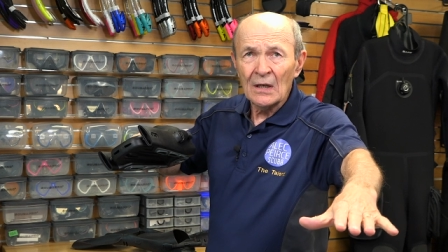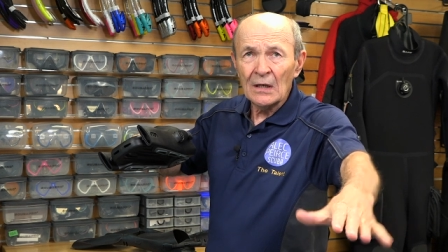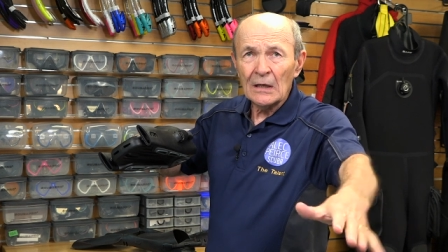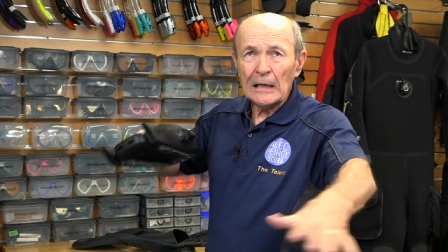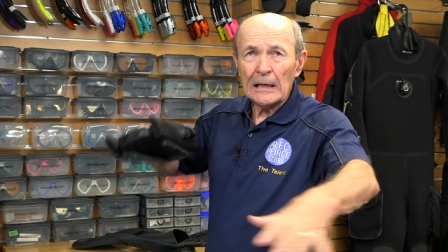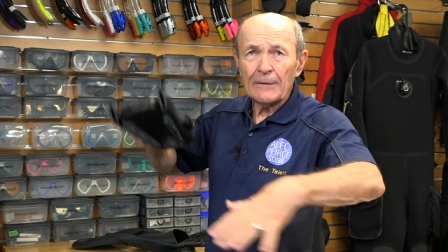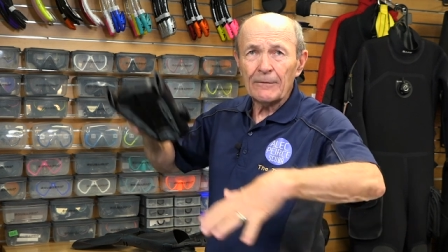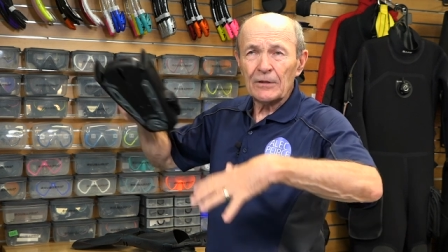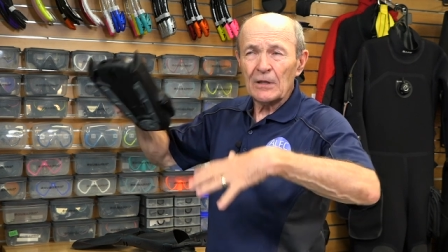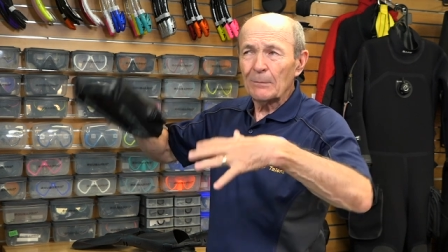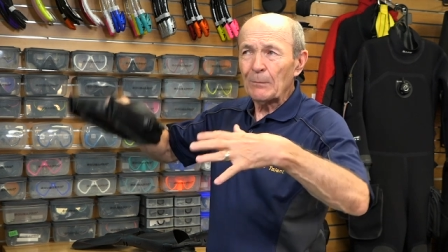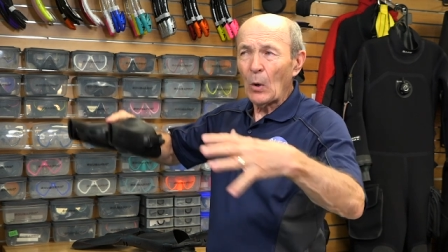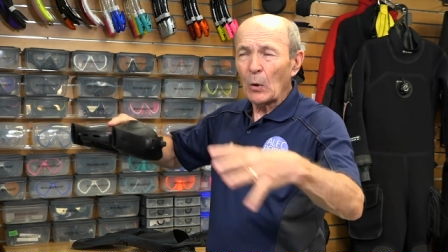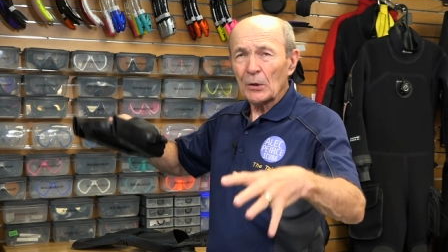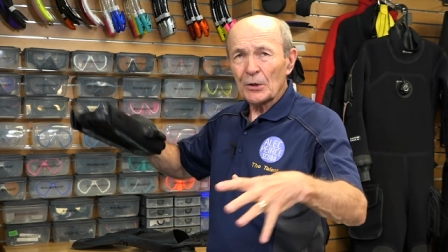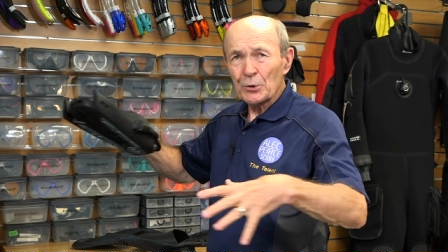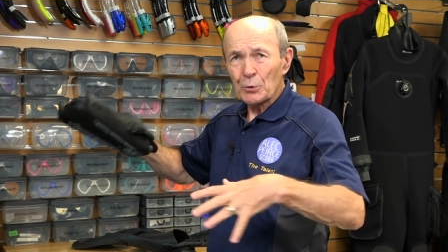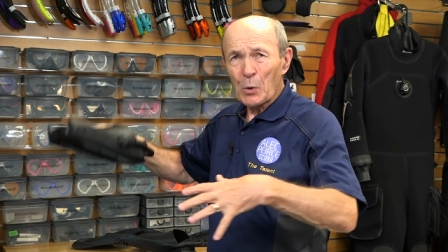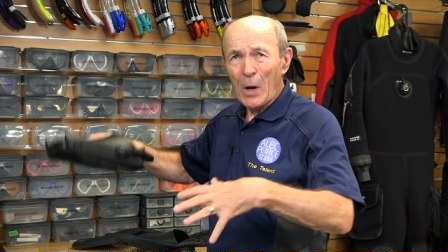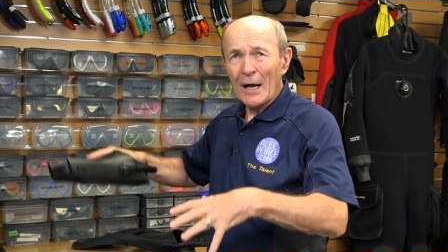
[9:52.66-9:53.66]
even if the
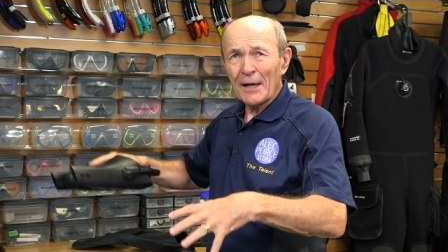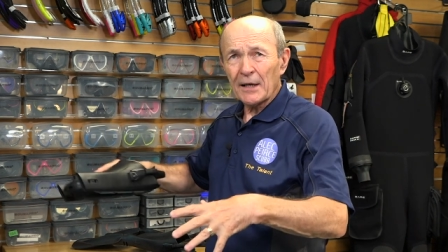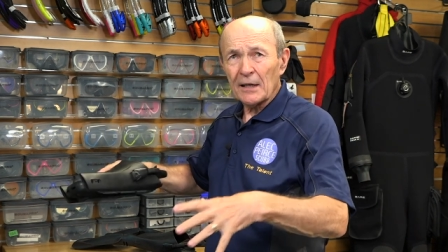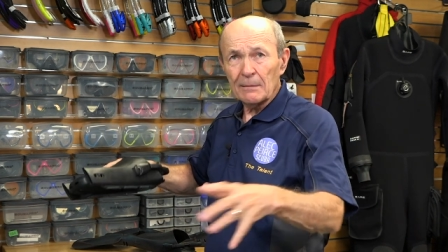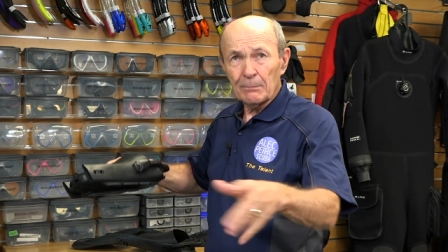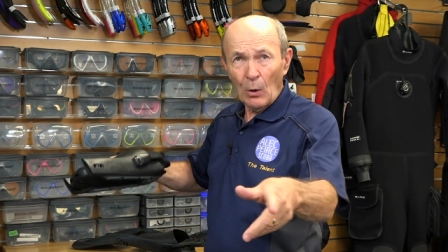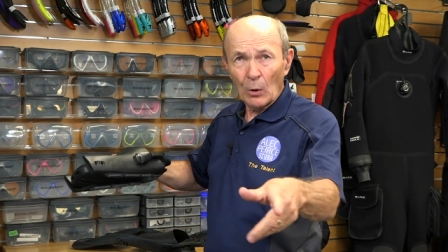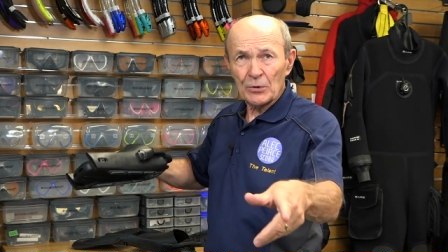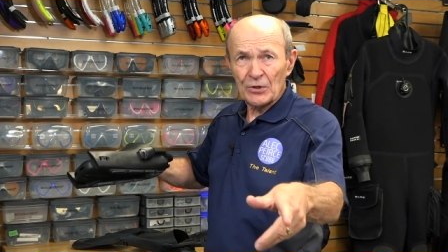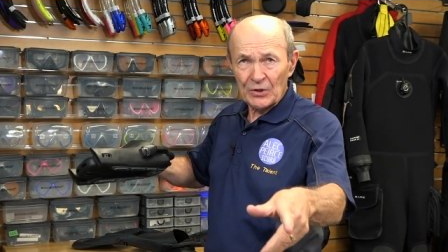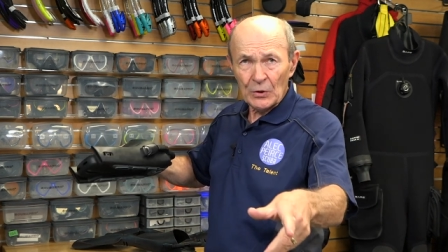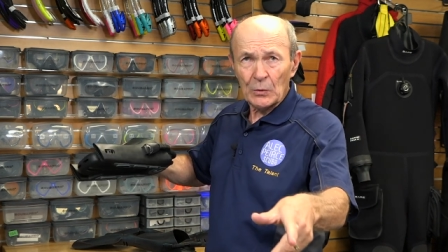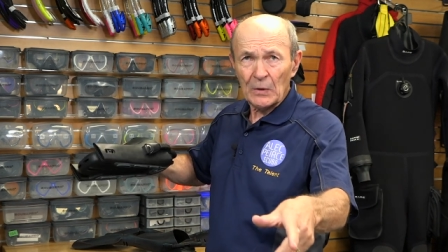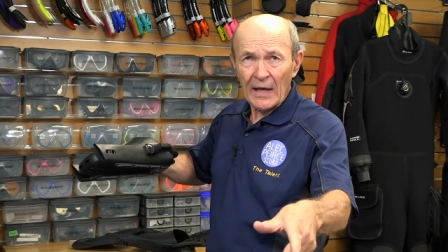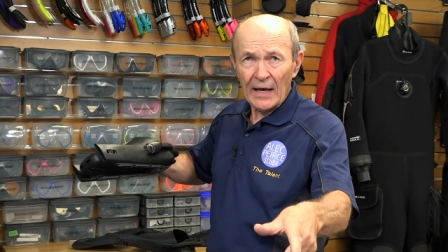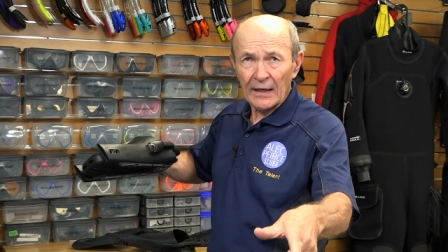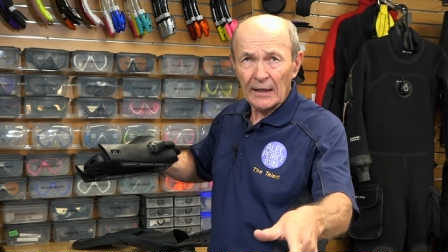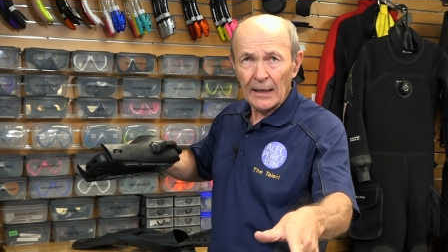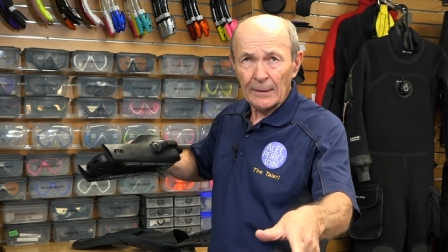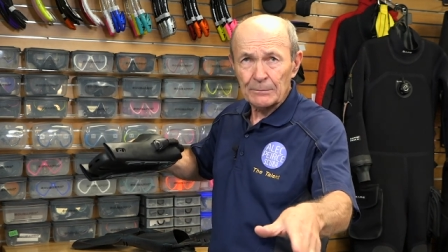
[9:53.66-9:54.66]
boat is rocking. Boats do
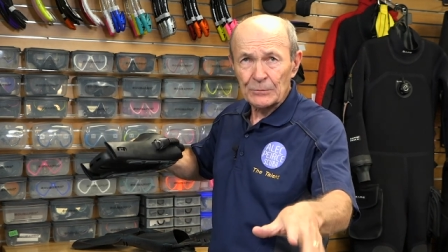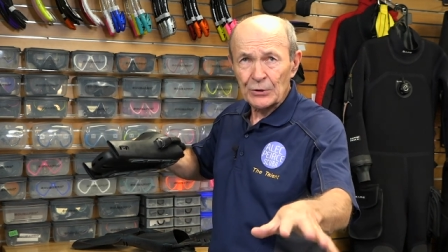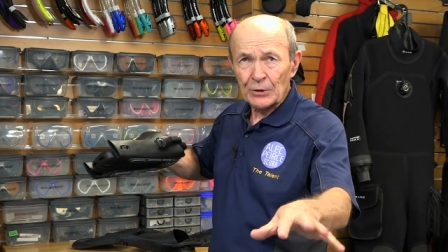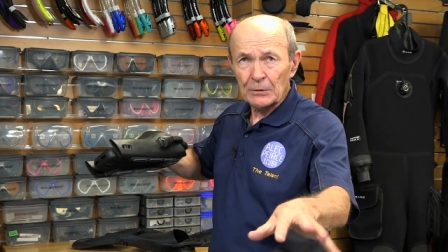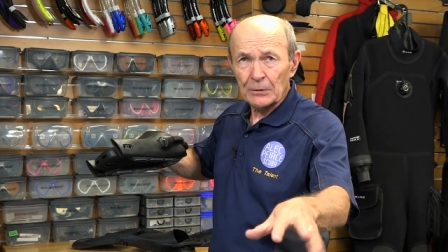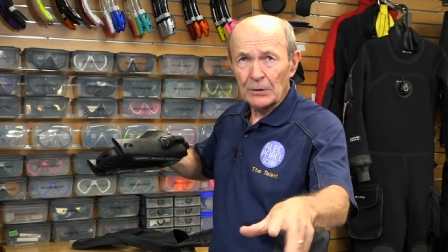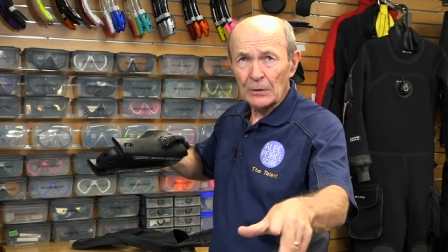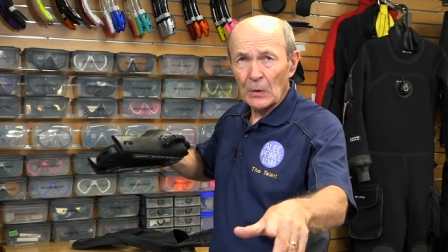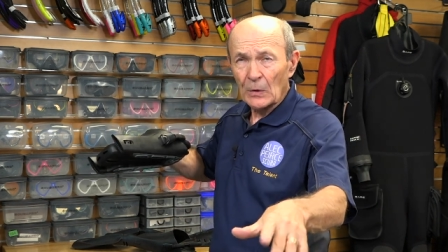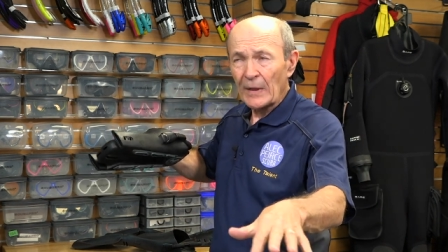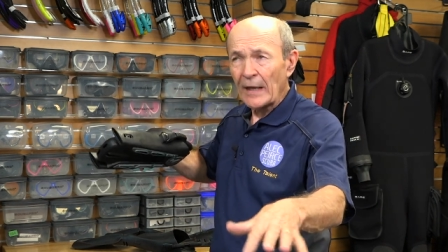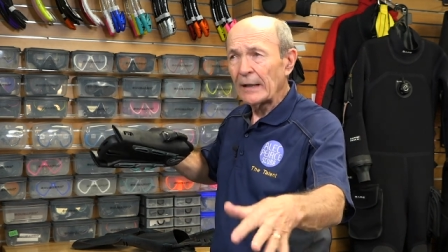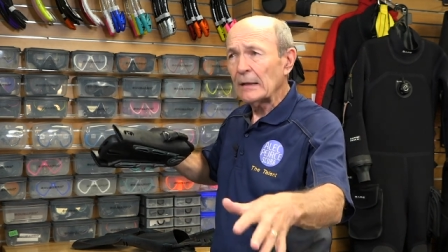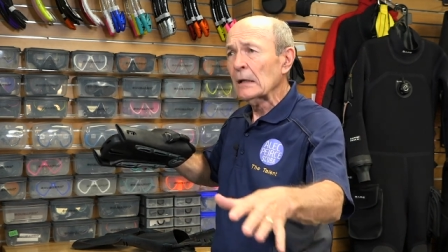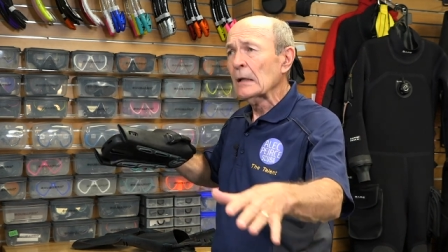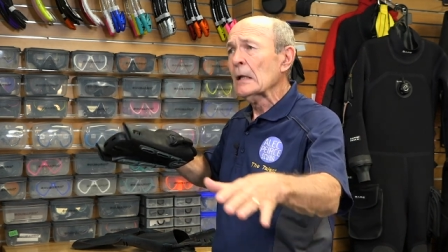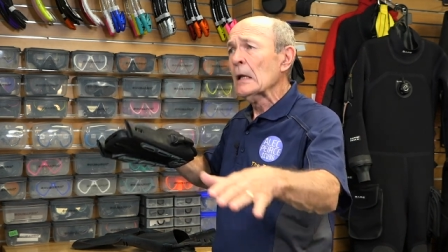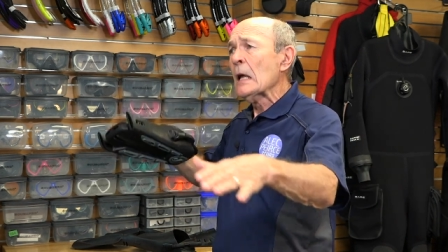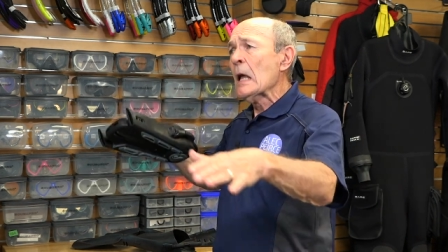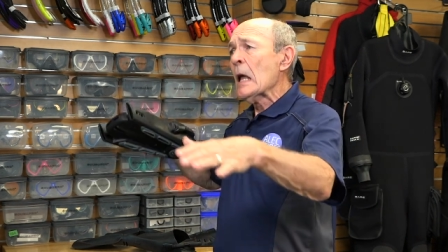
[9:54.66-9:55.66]
that, I'm sure you know
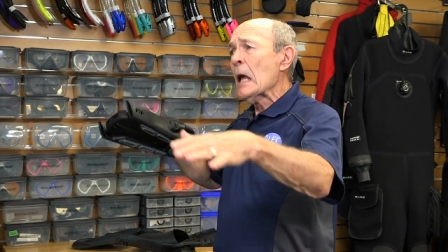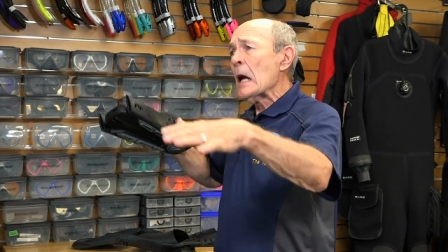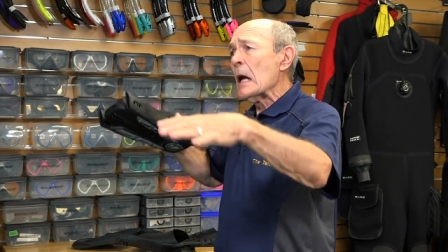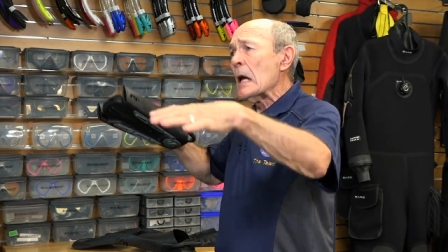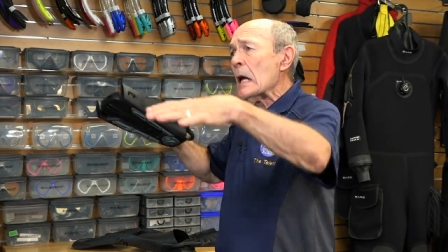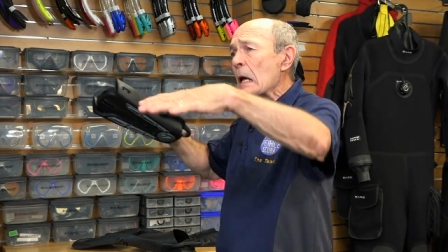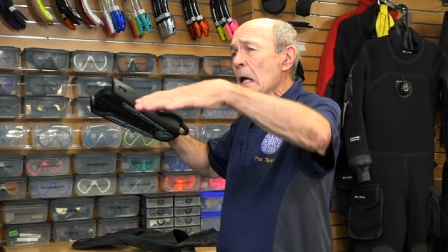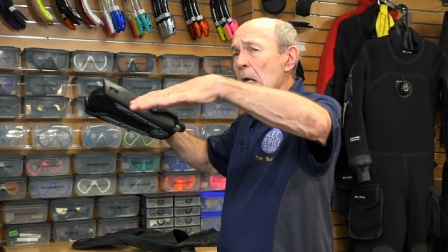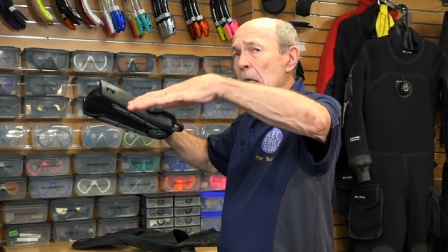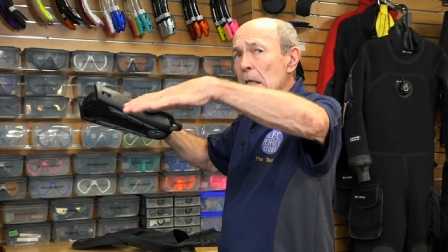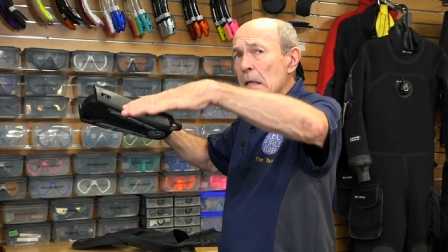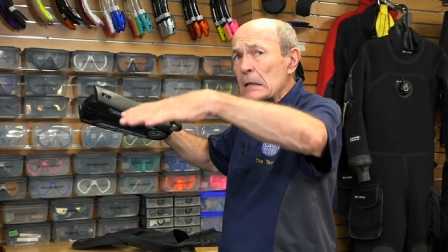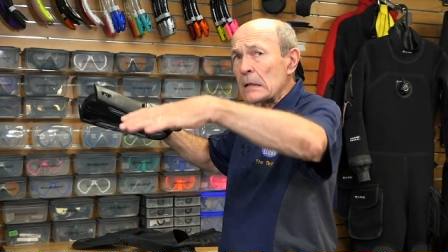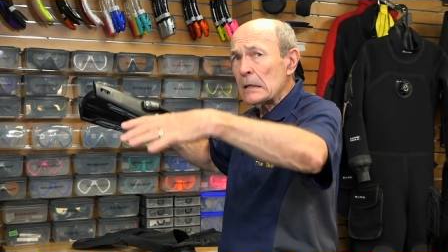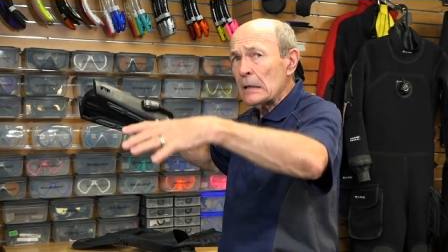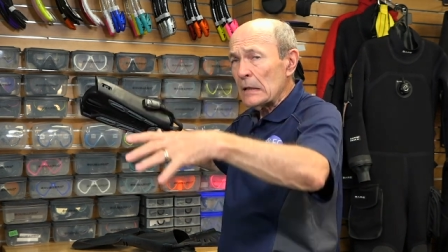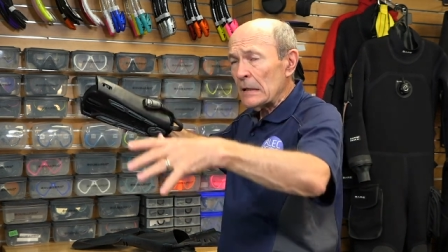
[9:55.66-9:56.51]
that.